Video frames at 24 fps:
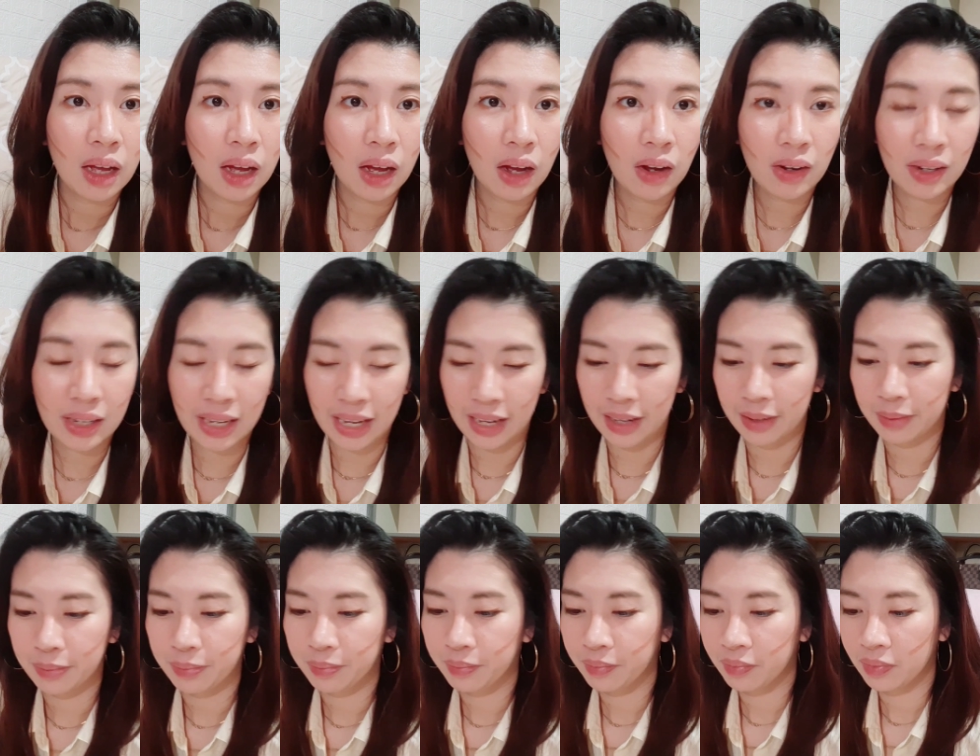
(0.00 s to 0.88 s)
Okay,
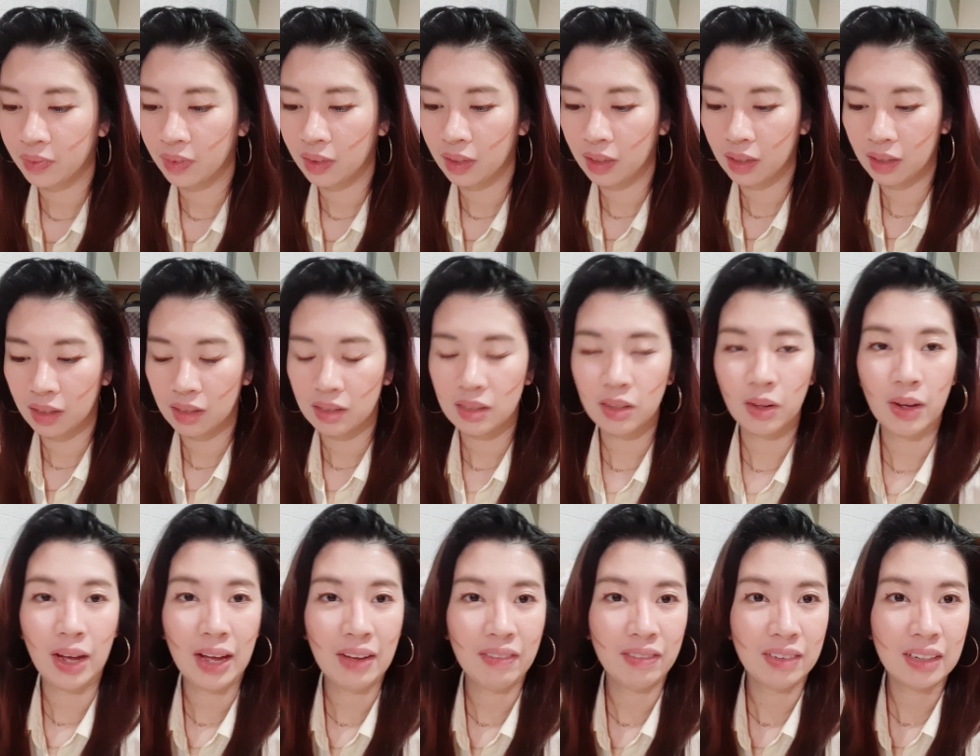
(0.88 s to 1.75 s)
so
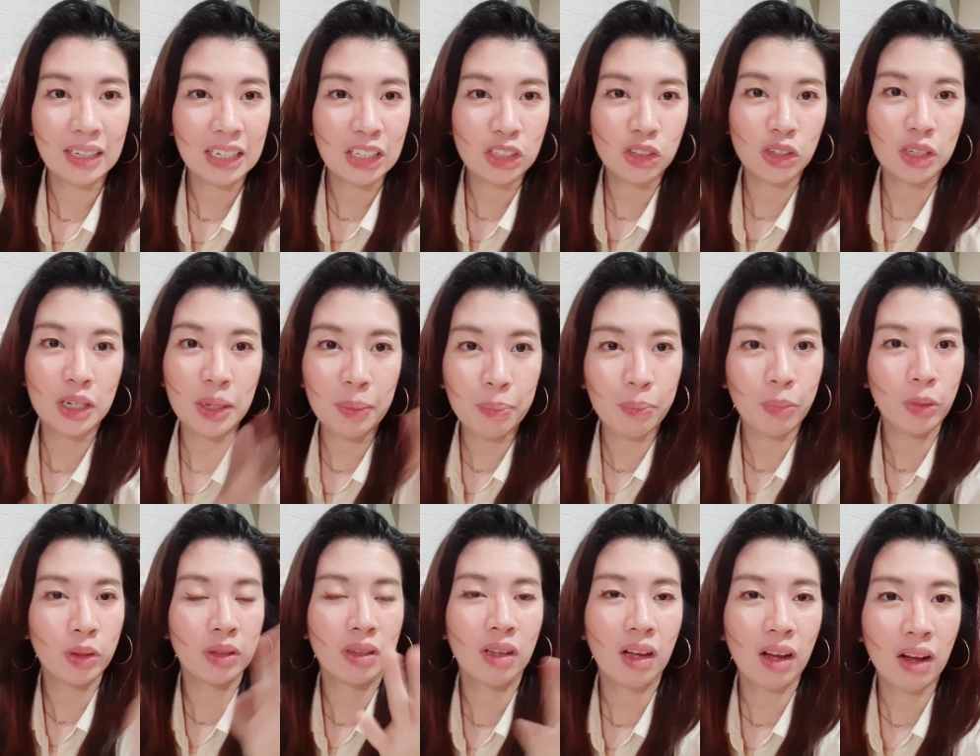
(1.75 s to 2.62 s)
I've literally
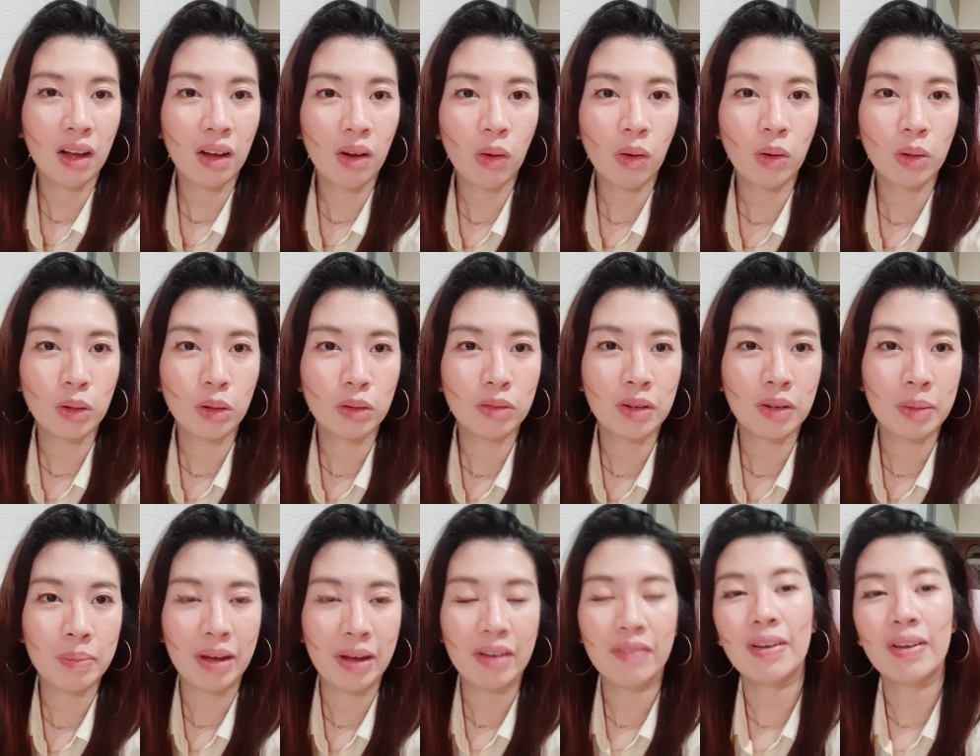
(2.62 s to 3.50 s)
put all over
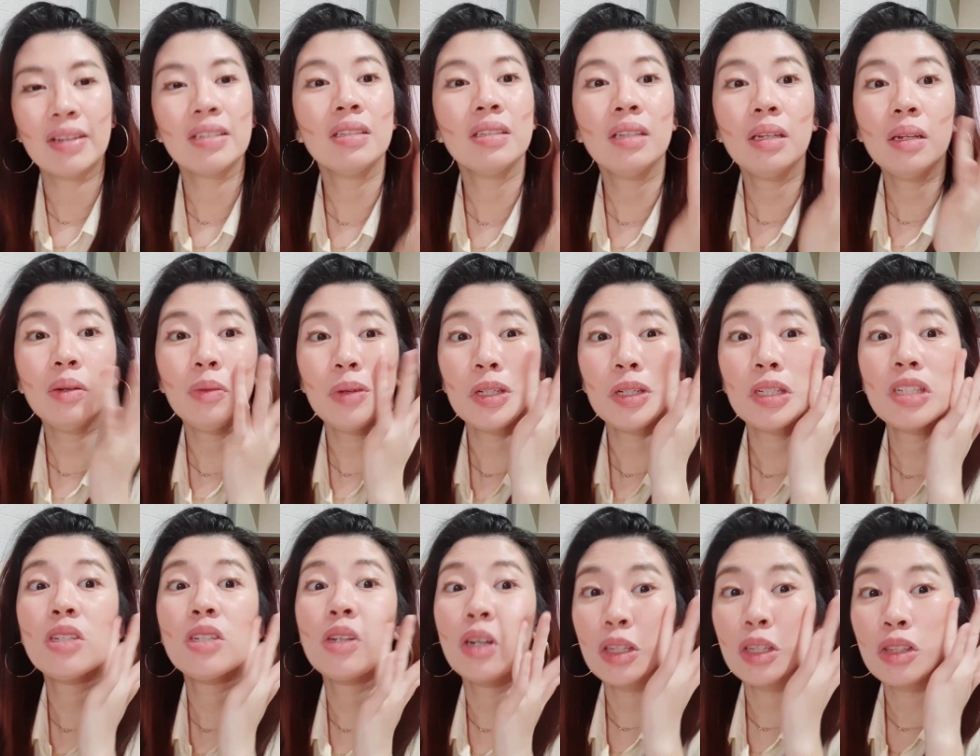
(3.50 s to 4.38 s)
my face. And then we're
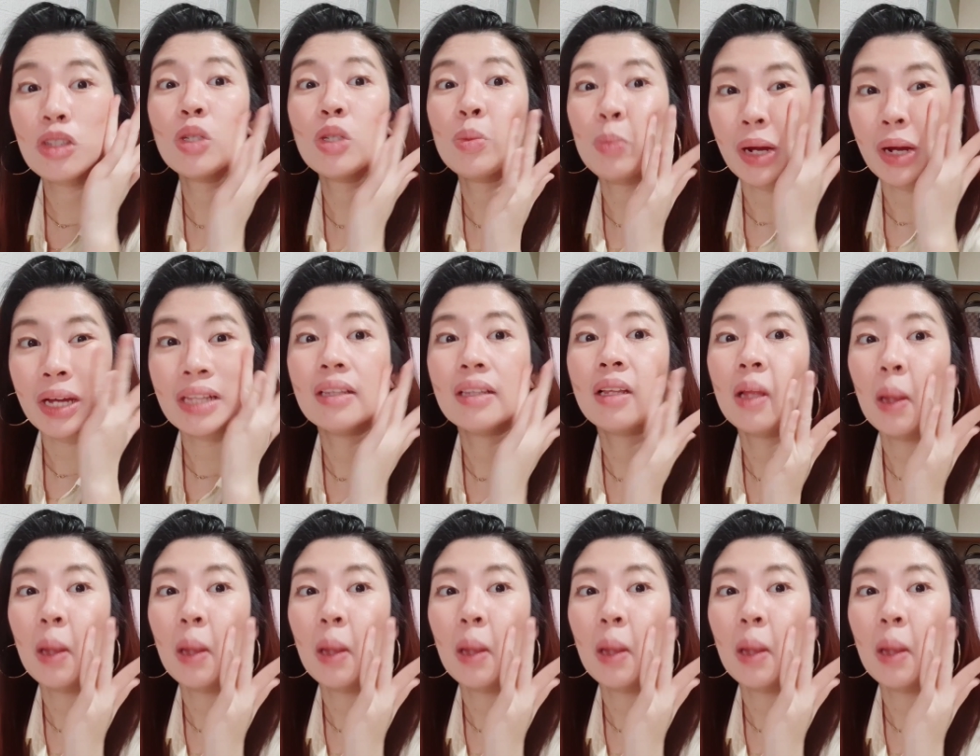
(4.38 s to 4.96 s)
just going to spread.